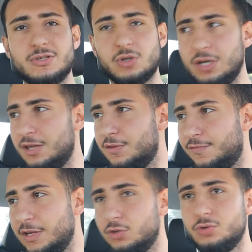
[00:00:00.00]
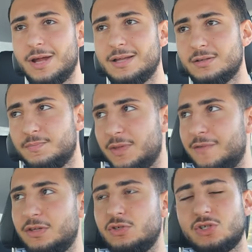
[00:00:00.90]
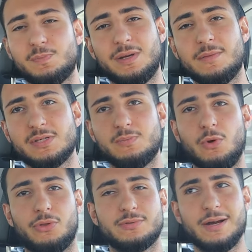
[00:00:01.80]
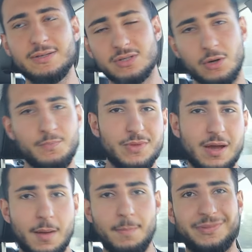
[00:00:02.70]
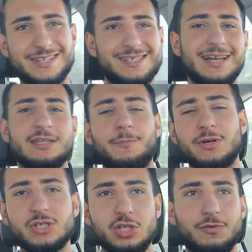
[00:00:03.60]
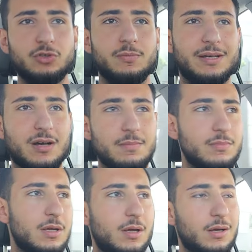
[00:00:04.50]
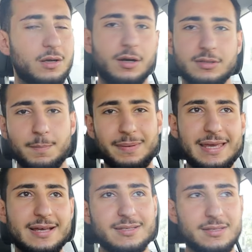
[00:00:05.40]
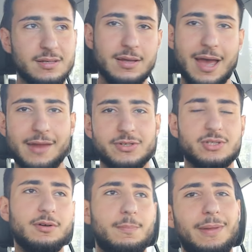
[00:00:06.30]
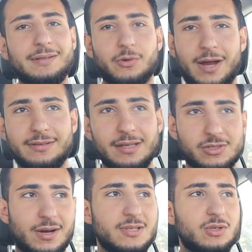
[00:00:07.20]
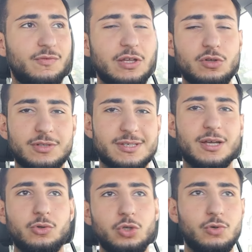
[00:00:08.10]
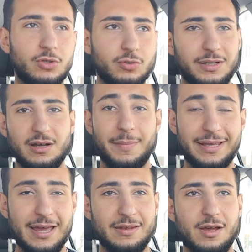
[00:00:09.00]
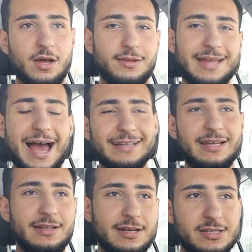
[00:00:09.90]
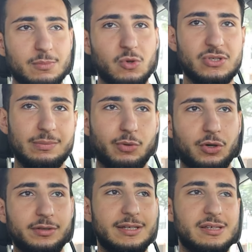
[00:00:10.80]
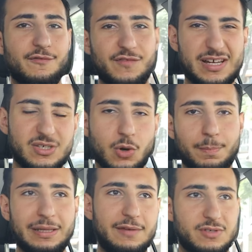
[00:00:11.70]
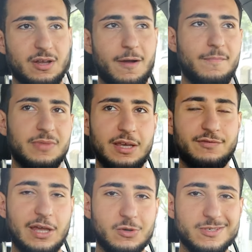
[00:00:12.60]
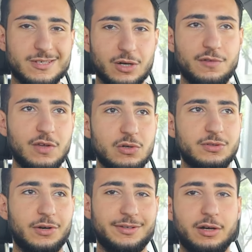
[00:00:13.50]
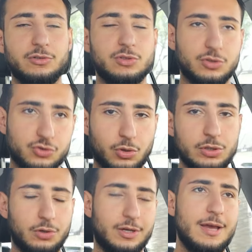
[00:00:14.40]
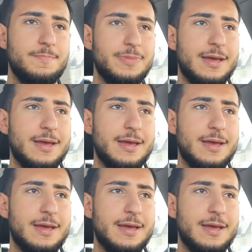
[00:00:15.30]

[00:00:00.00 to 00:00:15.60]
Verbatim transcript: So in, when you do that, everything just becomes smooth, right? So decide the person you want to become, cut the B S, and start applying the right things, right? So when you decide who you want to become, again, the identity is the most important thing, and fix your beliefs. If they don't serve you, they're there to control you, okay?